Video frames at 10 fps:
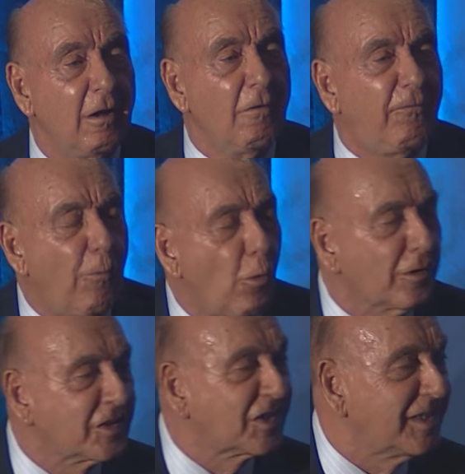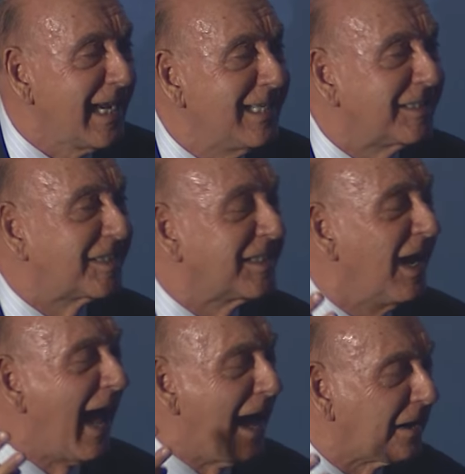4 cents
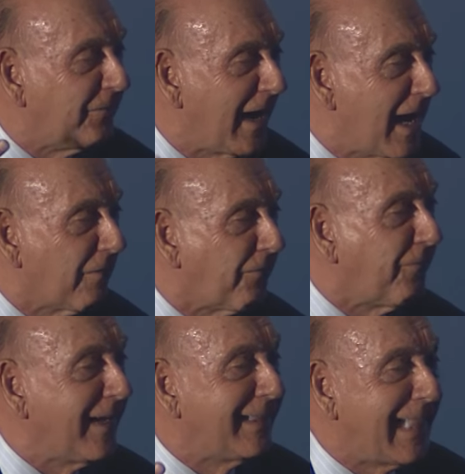out of every